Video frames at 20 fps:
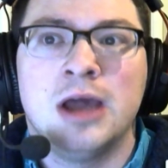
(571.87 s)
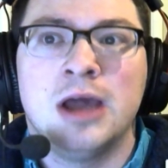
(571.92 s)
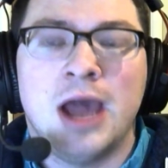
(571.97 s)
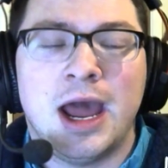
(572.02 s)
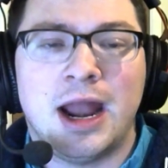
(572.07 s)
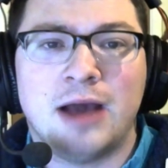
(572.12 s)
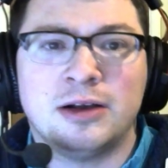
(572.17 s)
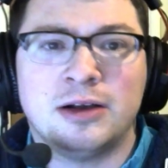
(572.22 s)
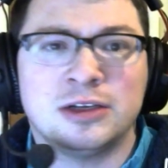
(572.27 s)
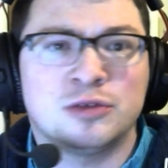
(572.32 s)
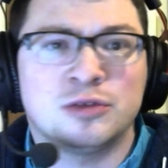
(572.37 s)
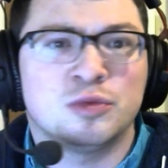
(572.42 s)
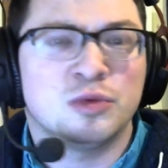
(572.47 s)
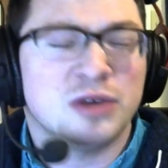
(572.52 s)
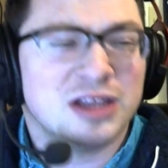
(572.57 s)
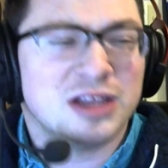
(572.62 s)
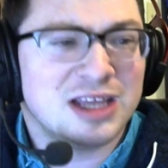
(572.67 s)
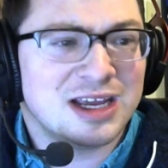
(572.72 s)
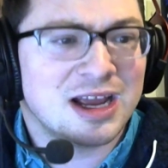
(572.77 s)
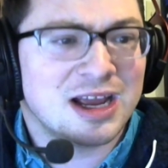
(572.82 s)
And I was
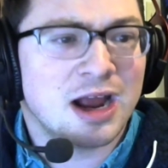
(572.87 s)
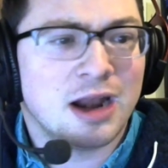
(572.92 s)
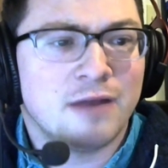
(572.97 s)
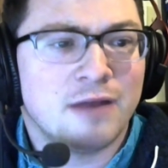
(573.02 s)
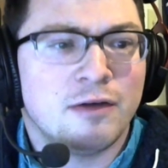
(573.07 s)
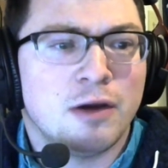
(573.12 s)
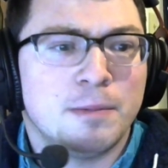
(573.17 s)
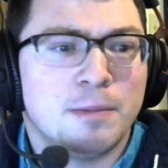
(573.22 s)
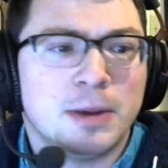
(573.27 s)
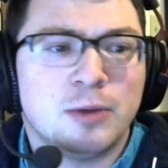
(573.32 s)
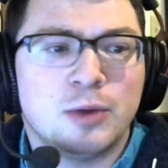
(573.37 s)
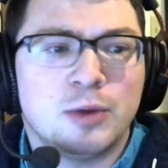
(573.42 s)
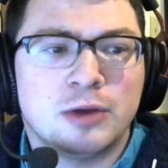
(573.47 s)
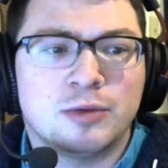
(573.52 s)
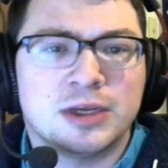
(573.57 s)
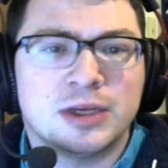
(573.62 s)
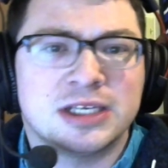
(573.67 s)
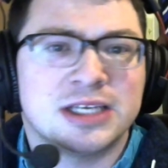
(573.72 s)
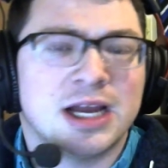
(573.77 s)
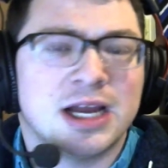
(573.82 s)
really kind of hoping we'd
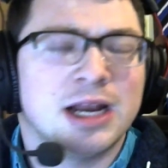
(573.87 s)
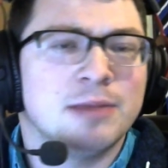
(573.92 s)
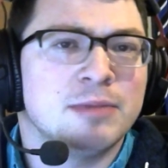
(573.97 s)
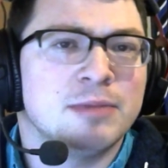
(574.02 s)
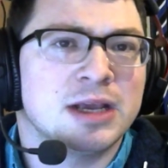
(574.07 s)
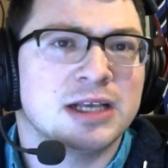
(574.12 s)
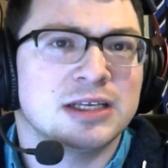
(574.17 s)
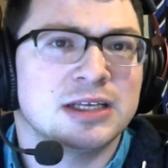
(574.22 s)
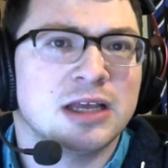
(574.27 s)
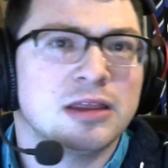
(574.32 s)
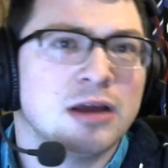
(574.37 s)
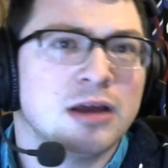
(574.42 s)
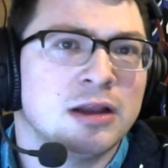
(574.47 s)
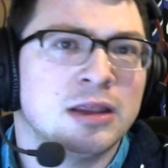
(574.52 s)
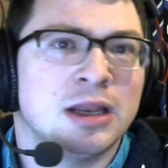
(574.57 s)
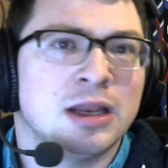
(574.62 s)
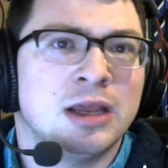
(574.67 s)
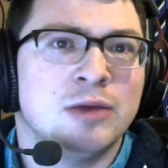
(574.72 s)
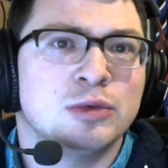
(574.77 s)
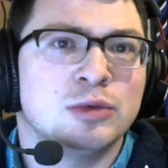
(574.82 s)
re-sign him because I thought
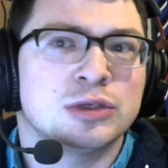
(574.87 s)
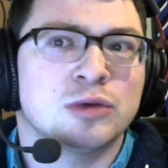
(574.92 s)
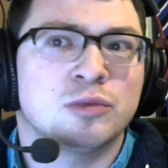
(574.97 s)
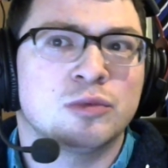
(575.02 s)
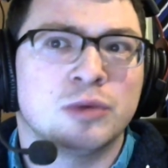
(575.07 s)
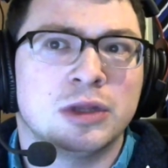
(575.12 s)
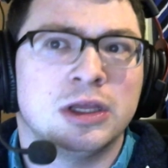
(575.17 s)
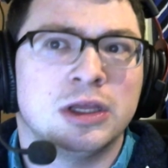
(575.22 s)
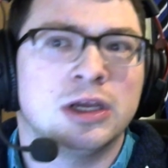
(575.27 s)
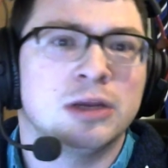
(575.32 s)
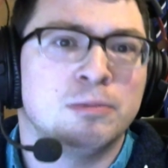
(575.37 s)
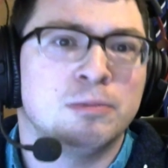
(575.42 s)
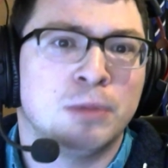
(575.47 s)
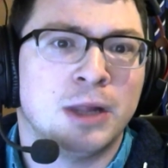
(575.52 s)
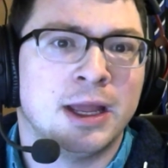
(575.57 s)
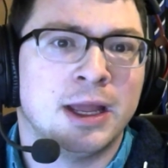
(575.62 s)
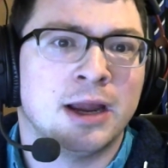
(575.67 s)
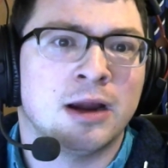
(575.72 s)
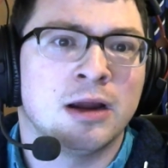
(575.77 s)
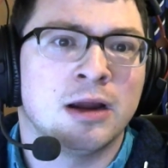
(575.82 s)
that he was a really good
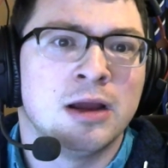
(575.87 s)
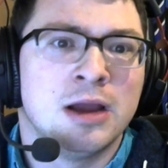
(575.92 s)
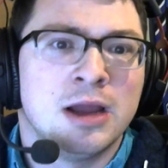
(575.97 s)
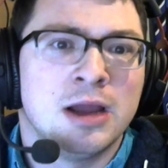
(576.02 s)
player.